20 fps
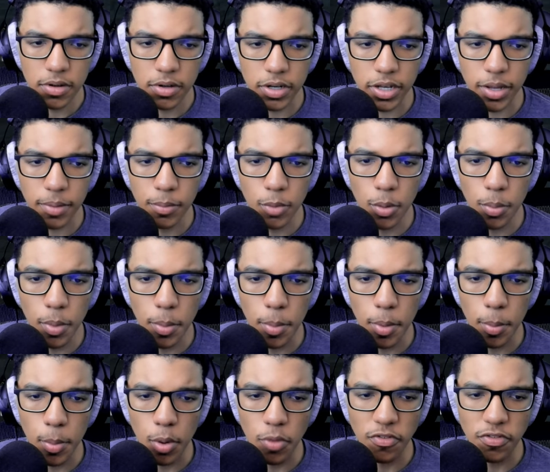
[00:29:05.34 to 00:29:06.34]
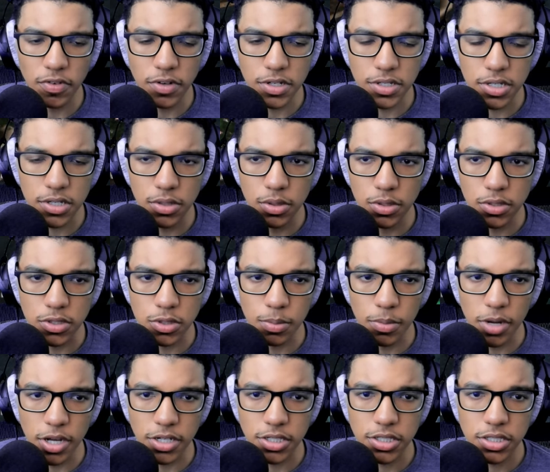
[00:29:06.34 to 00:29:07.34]
Okay, move, move, move, move. Because he's doing too
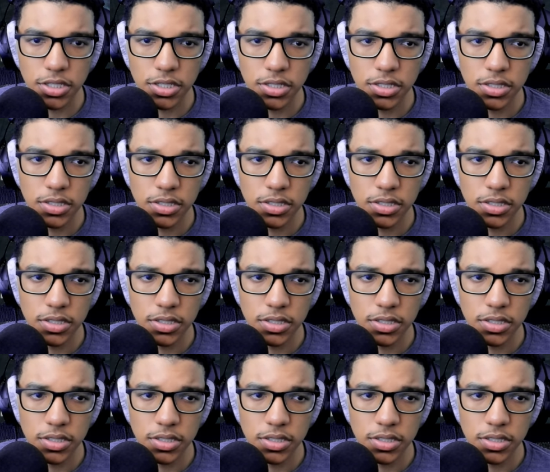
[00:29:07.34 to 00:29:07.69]
much.